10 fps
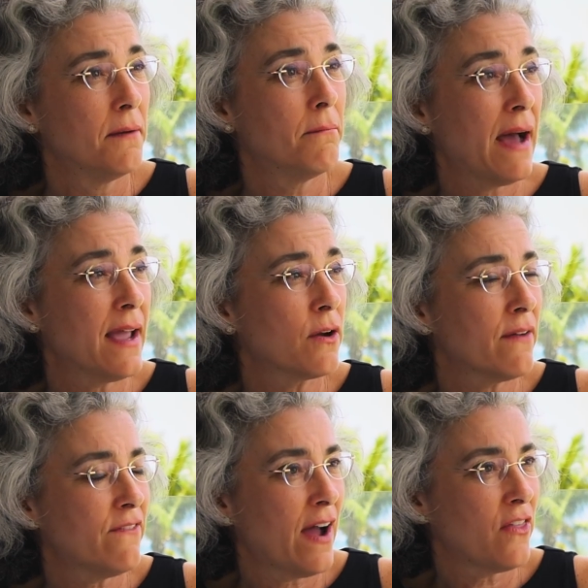My
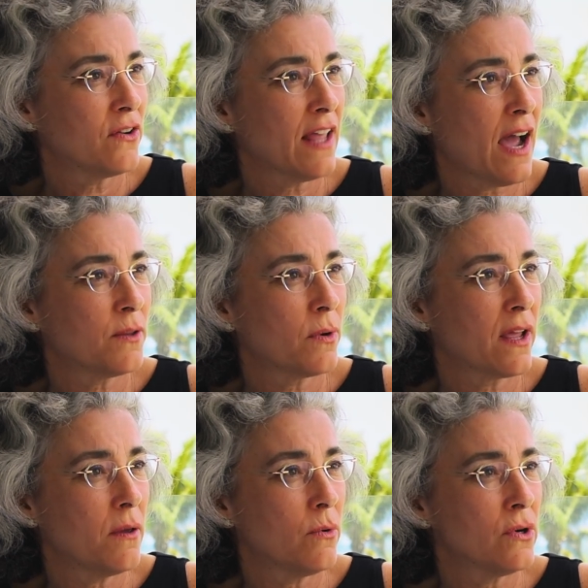grandfather died when
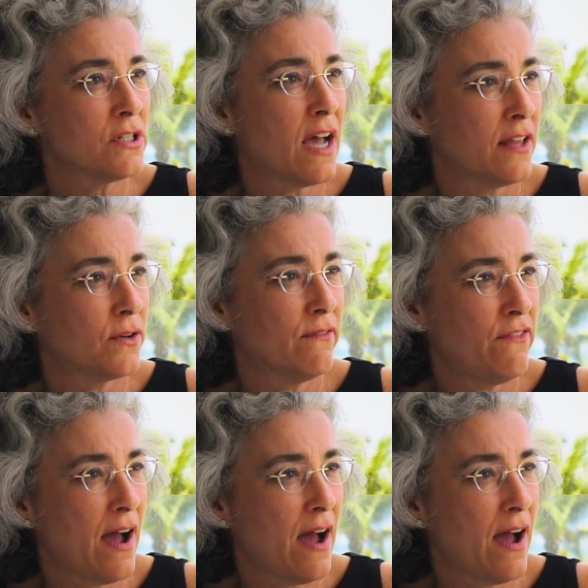he was 105.